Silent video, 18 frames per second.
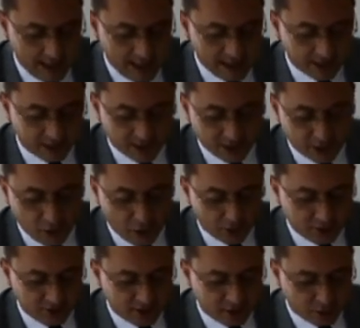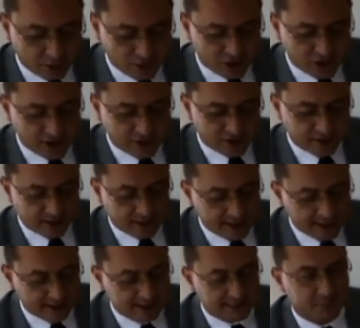And according to a
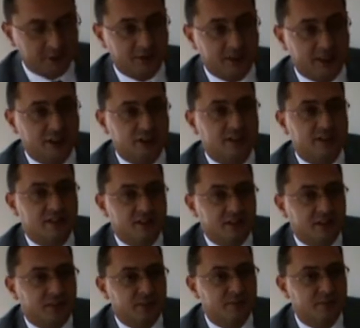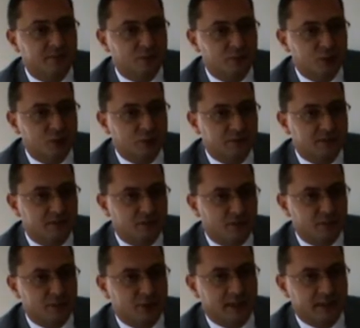generalized progression theorem, which was
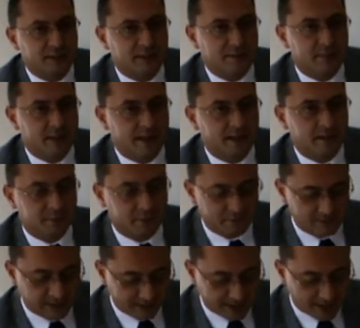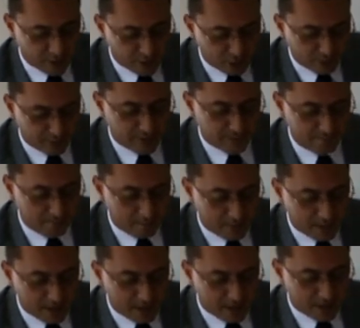formulated by Professor Hülsmann,
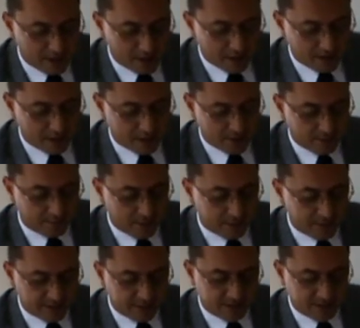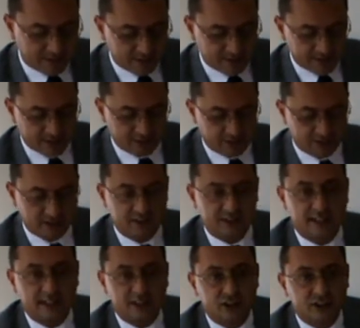uh, political
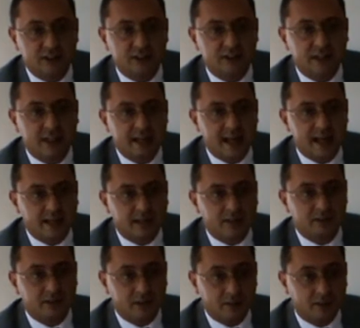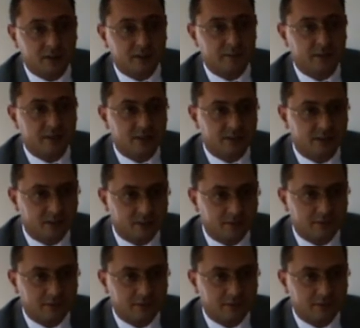centralization and ultimate